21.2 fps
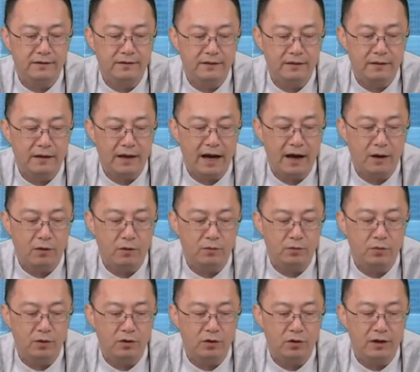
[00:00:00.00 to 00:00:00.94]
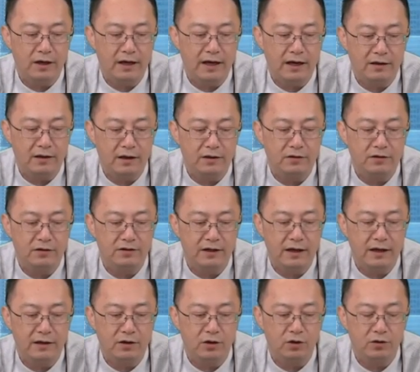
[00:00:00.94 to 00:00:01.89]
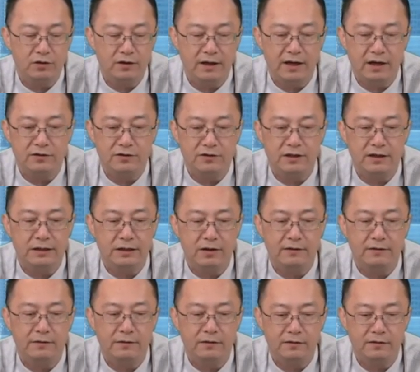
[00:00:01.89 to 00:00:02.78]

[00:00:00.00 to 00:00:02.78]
Now, we're looking at another site called Kelsey.